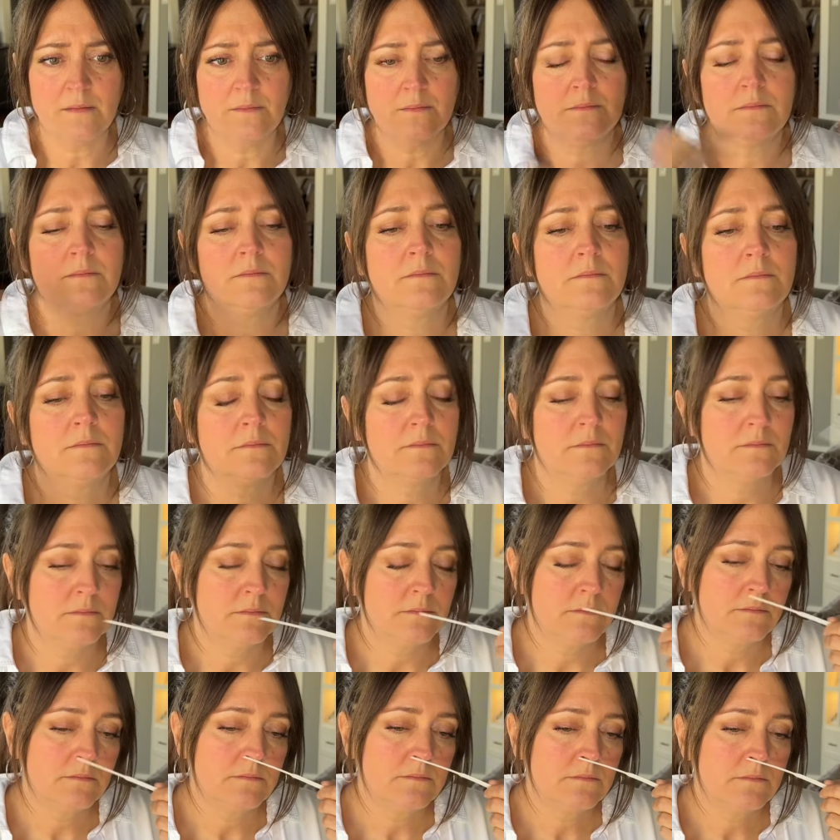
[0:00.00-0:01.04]

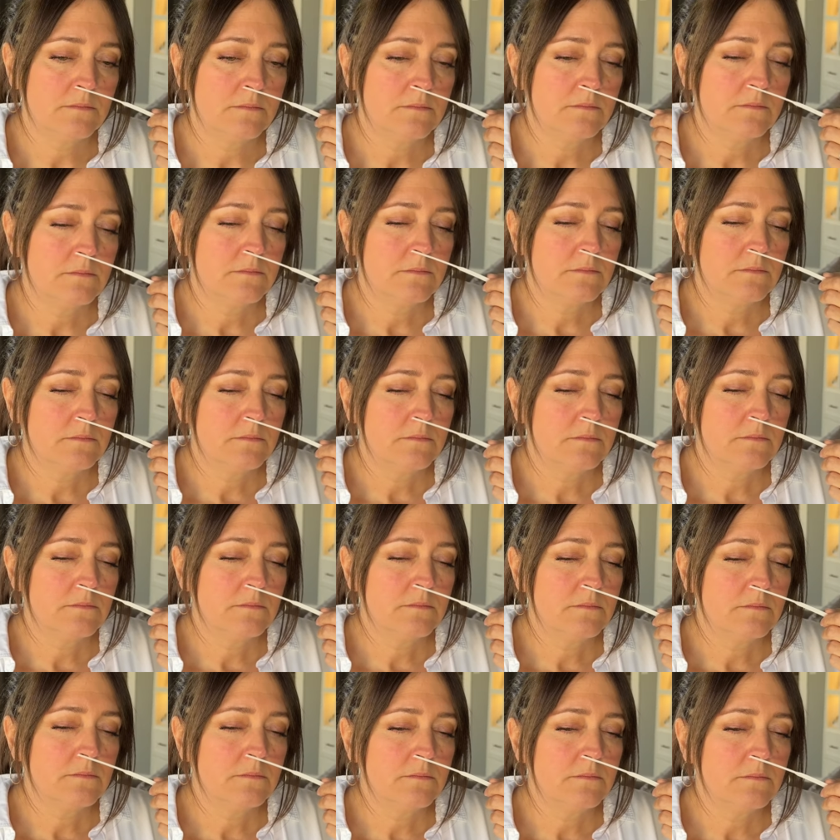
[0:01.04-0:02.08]

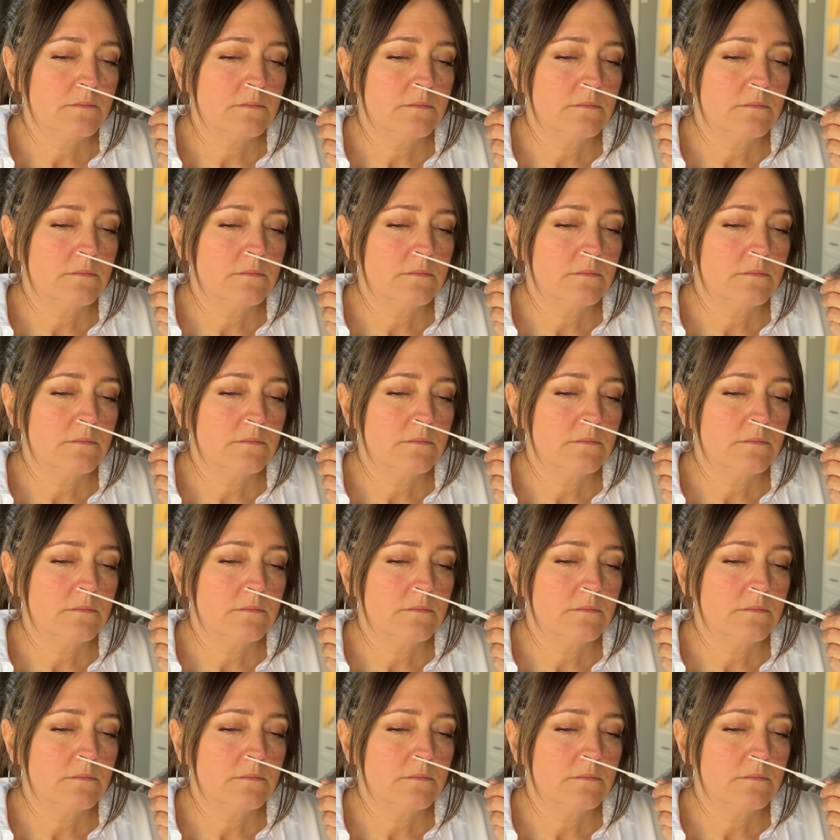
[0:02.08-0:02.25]
Nobody speaks.